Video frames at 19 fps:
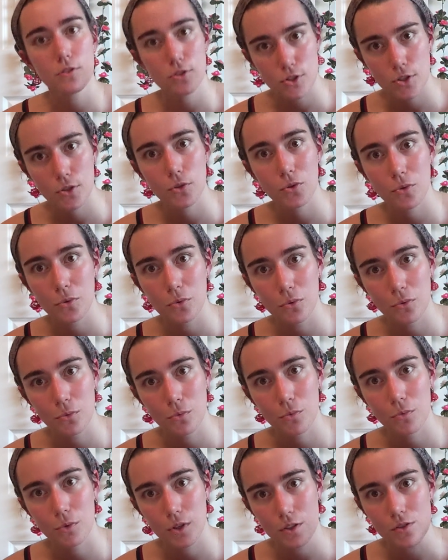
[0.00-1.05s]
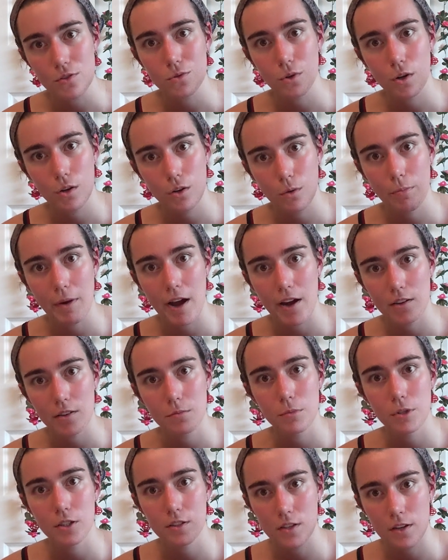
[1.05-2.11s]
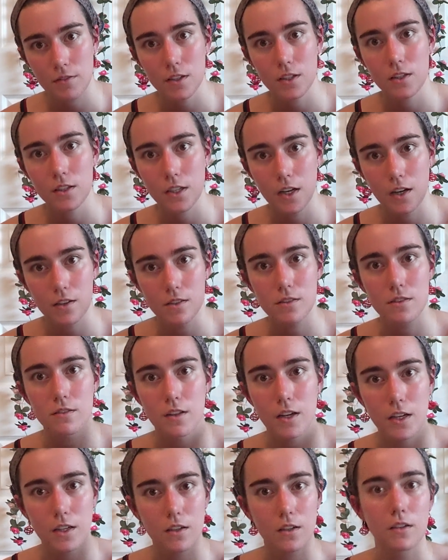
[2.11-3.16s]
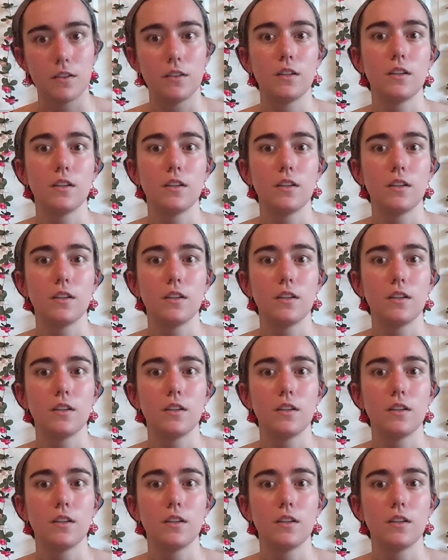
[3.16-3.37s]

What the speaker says: two historical pattern books. Everything else, like,